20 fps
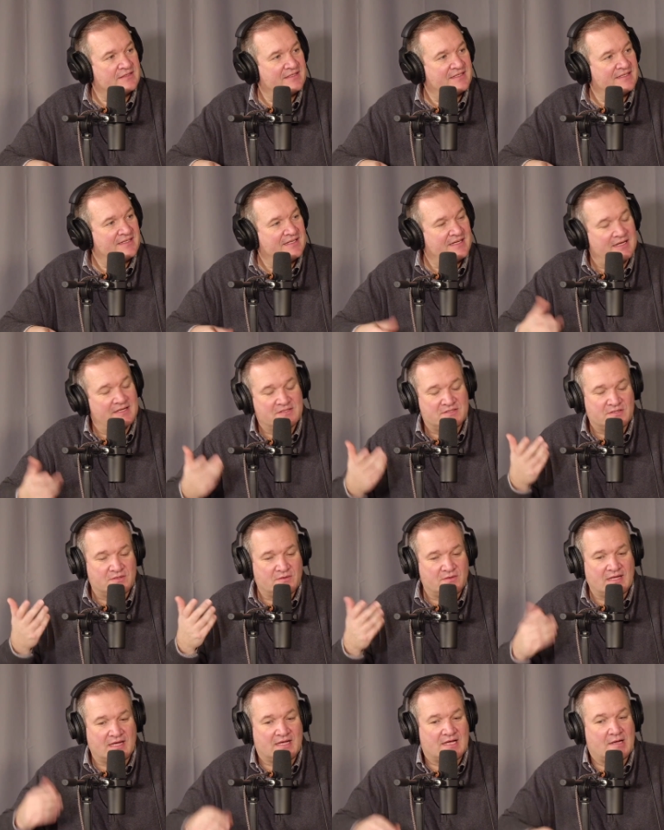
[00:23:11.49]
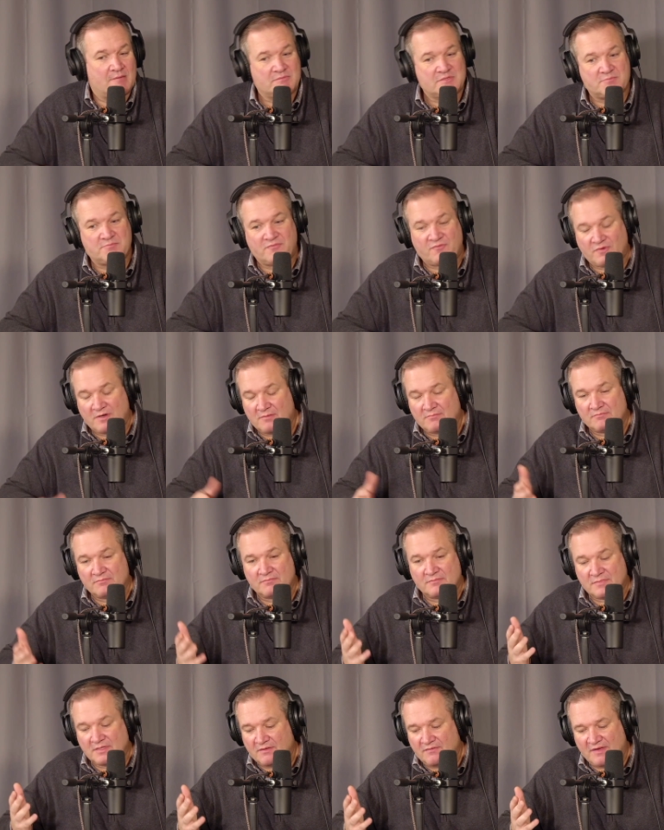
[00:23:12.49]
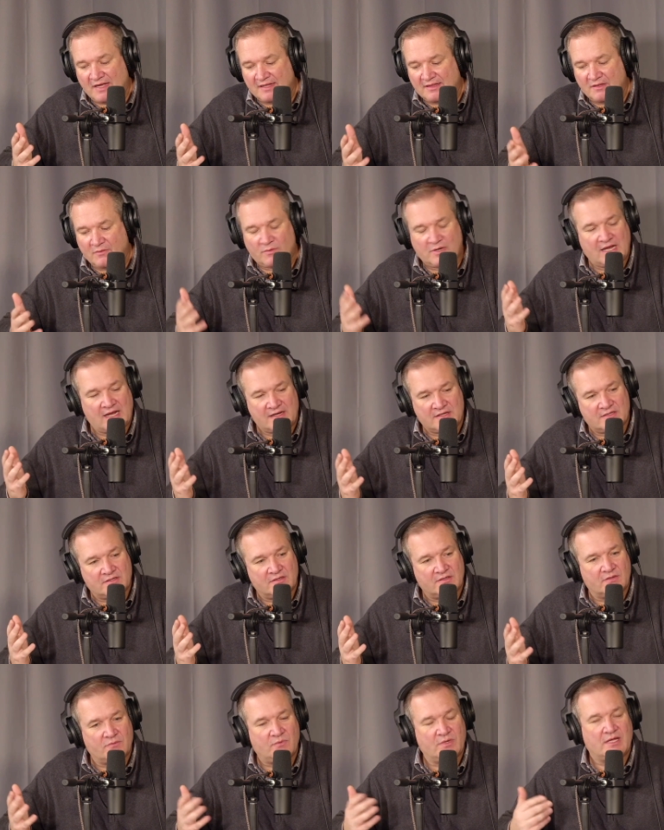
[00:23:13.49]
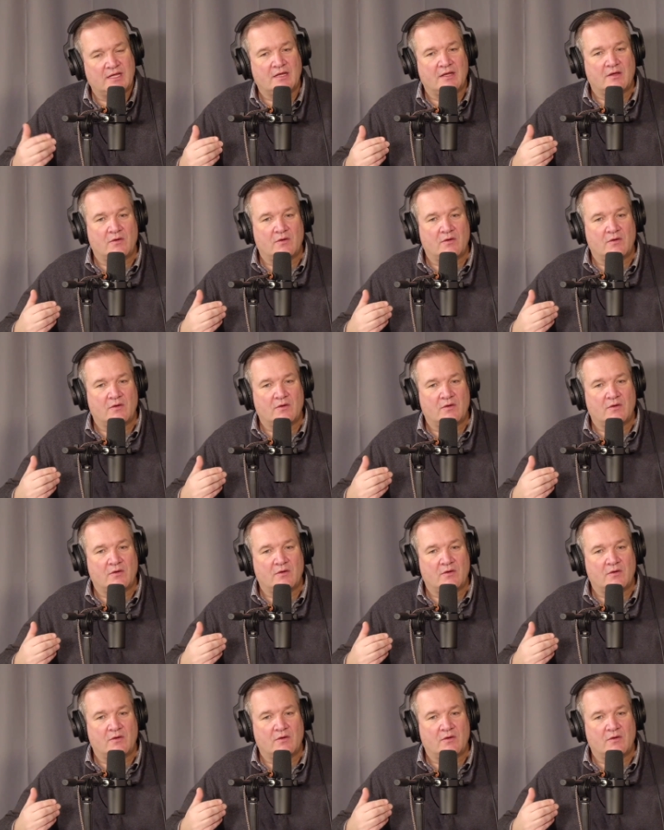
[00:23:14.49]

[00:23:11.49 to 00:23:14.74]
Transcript: Yeah. And so that comes from the fact that we're not, we,